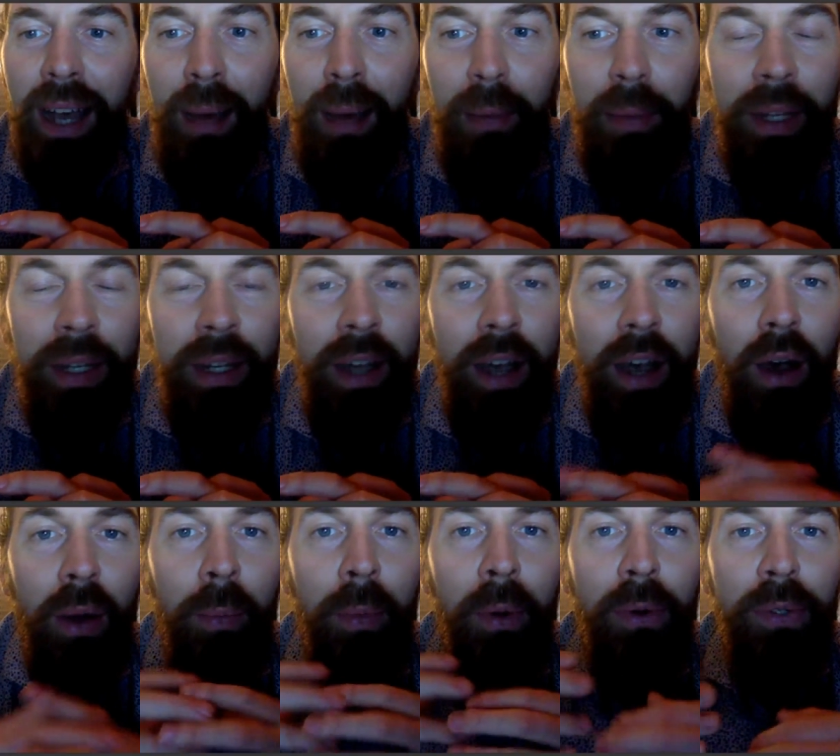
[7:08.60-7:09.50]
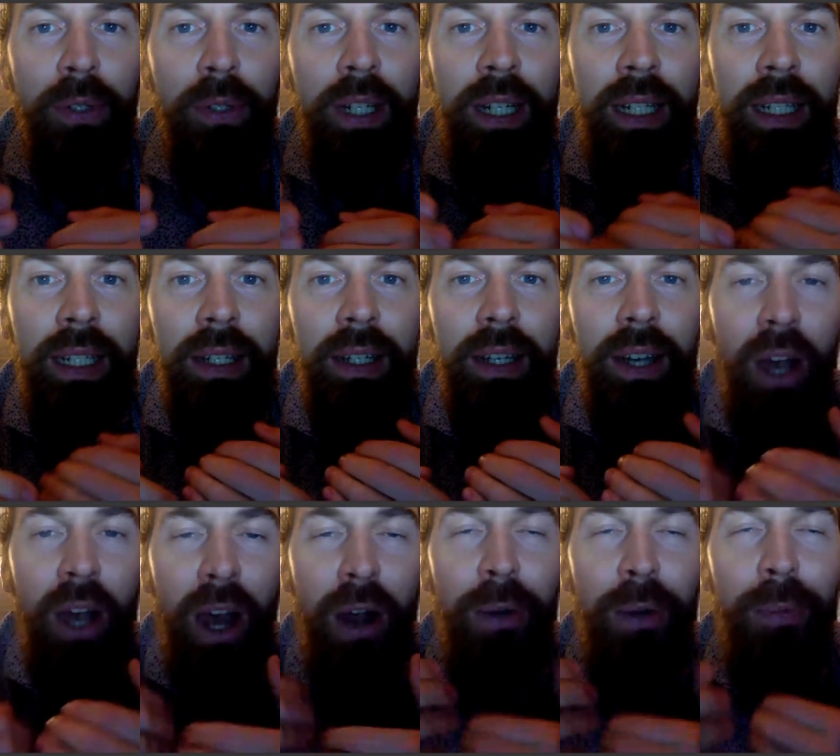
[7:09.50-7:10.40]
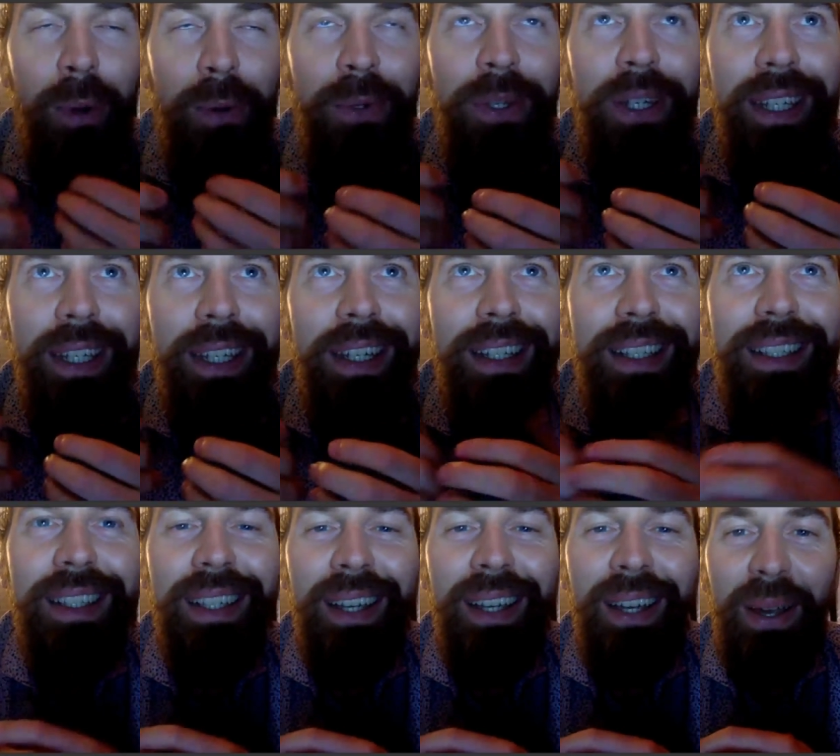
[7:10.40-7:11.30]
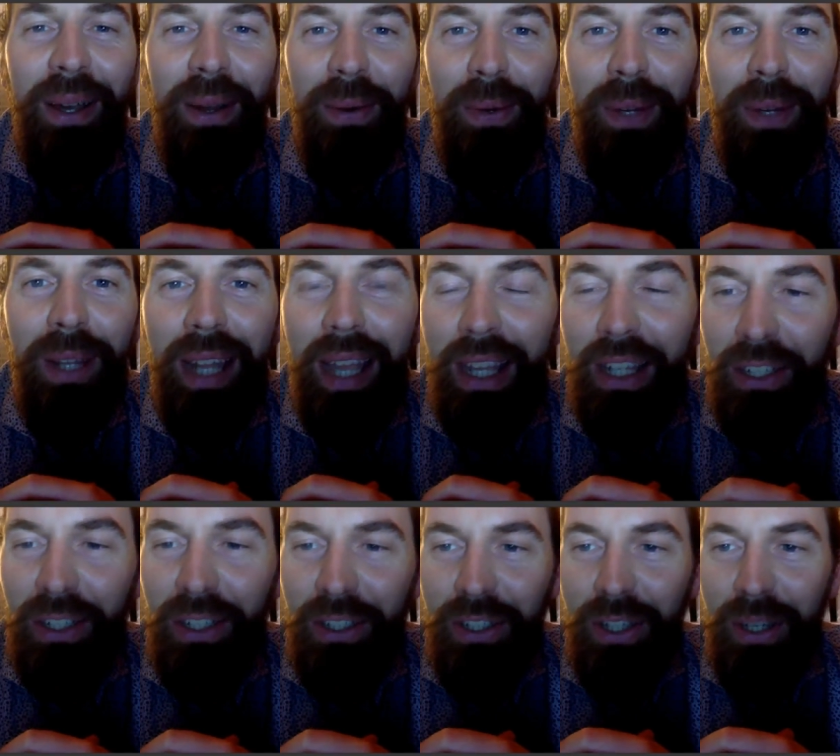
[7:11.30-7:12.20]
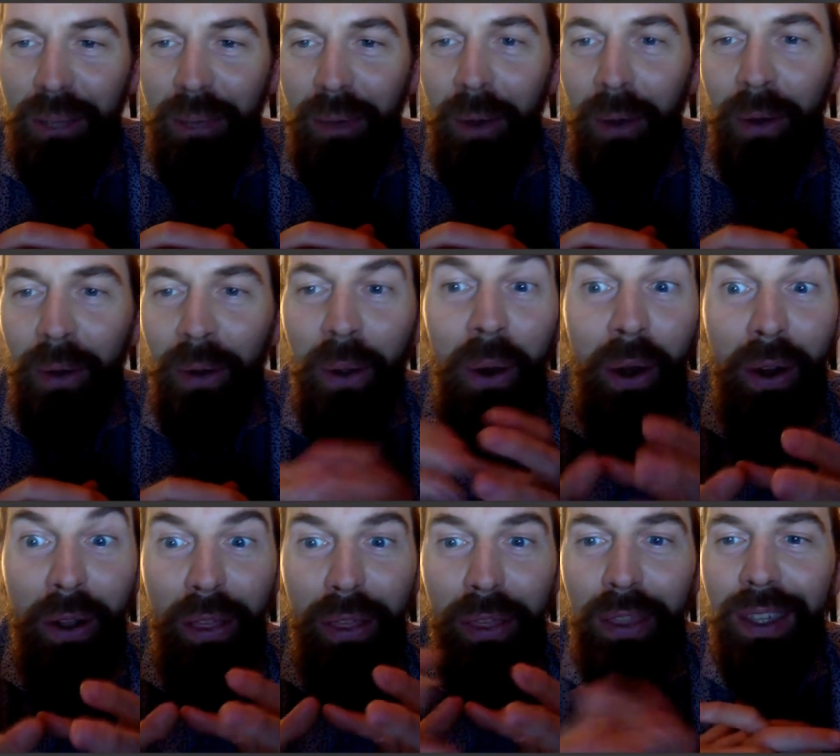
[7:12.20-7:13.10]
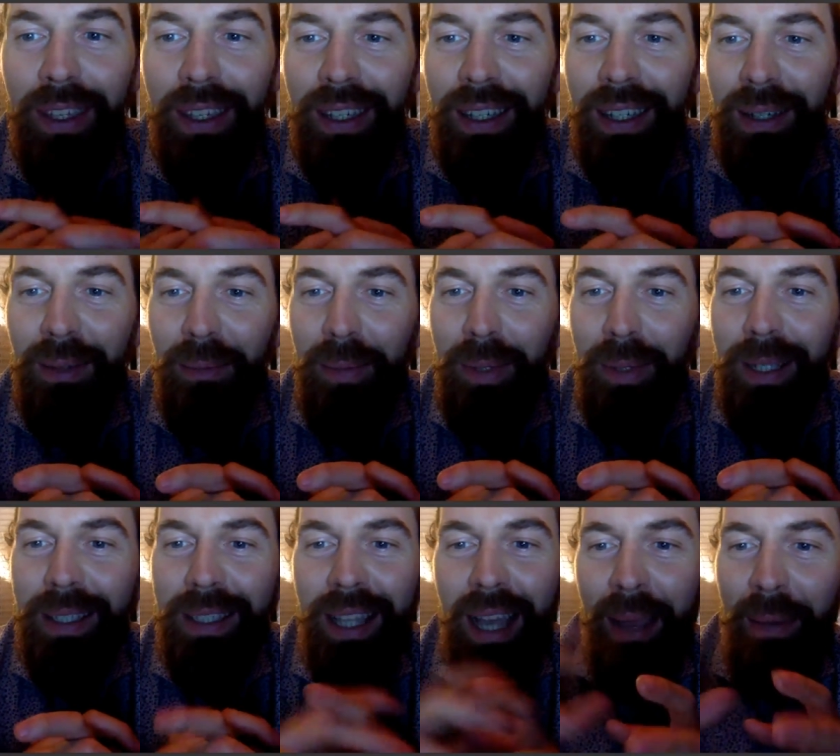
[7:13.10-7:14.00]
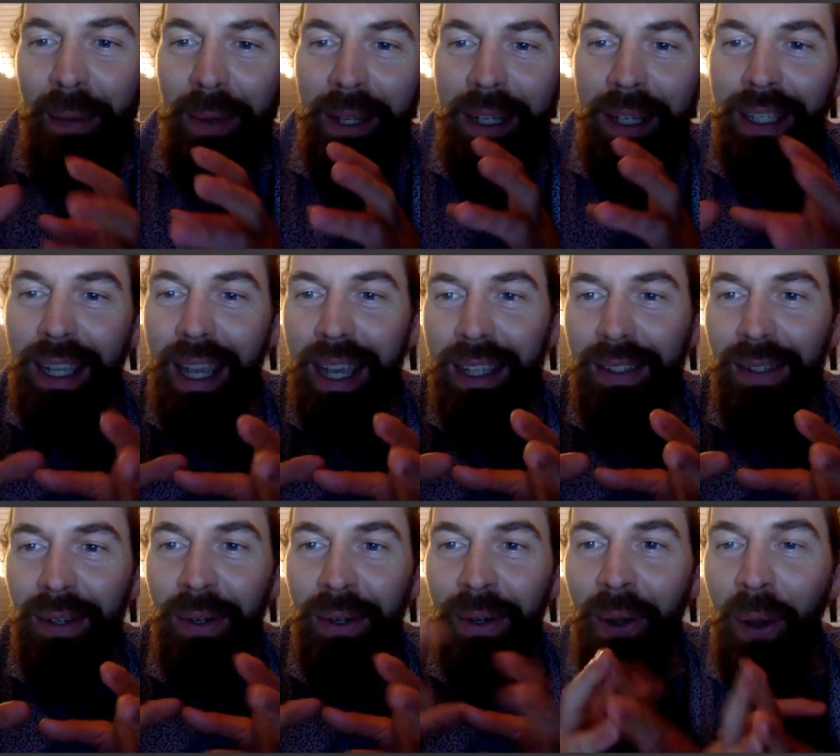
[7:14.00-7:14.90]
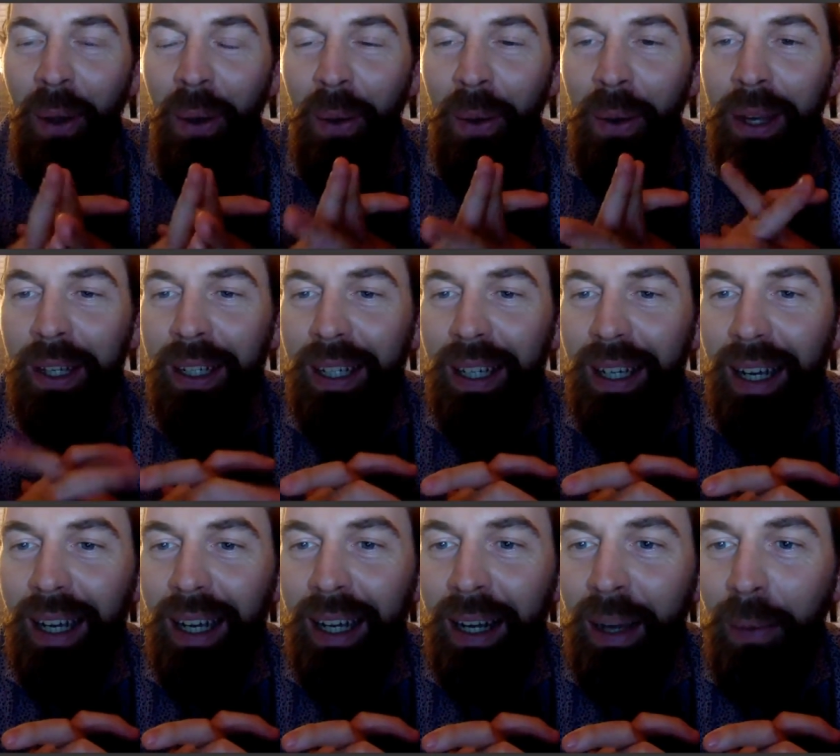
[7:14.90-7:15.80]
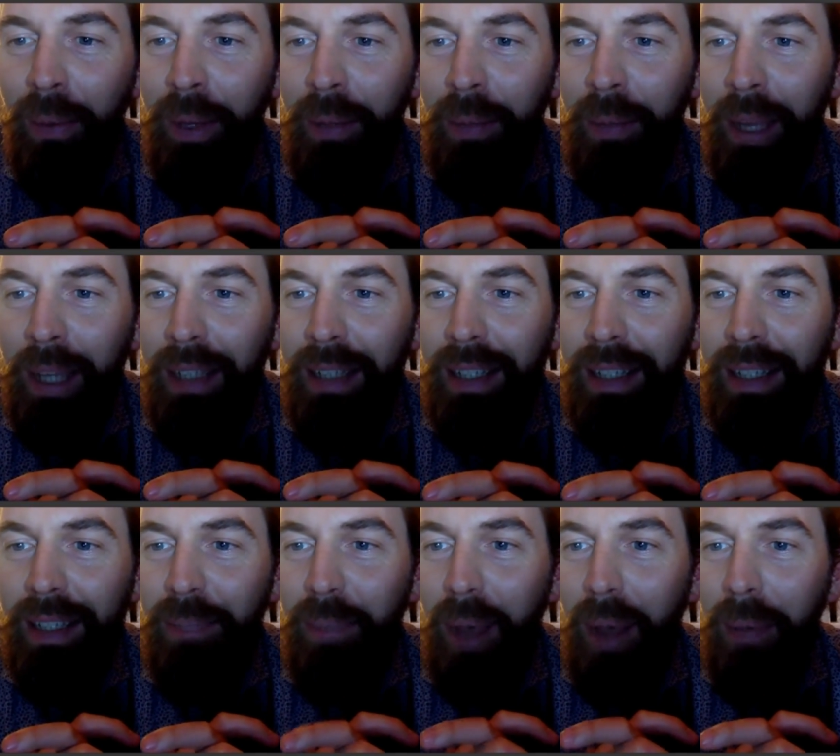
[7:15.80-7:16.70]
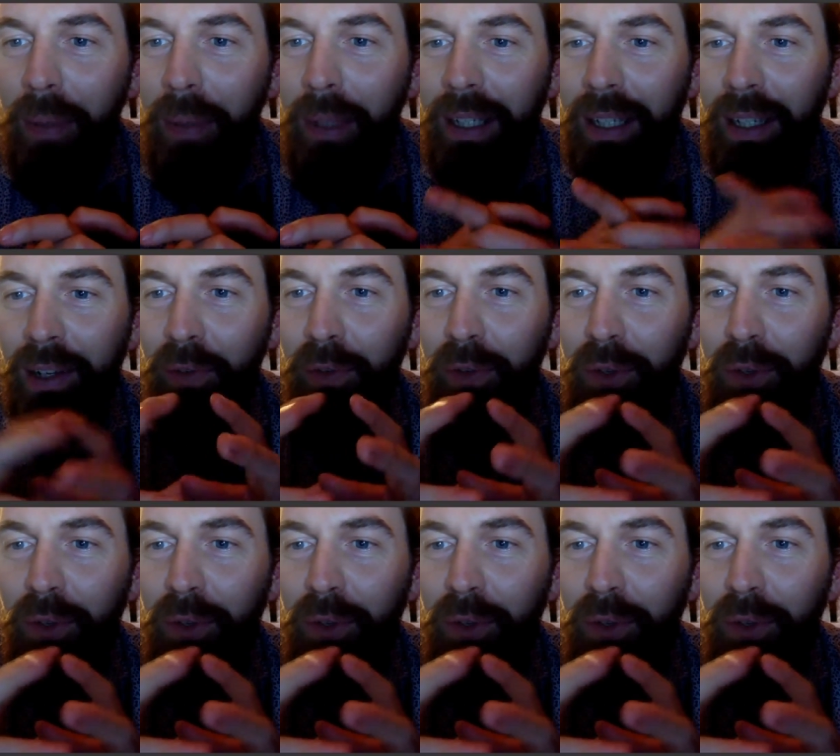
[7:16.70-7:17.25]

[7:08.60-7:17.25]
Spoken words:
up in a harmonious relationship on Earth. Please type in yes or no, and I will make this public in a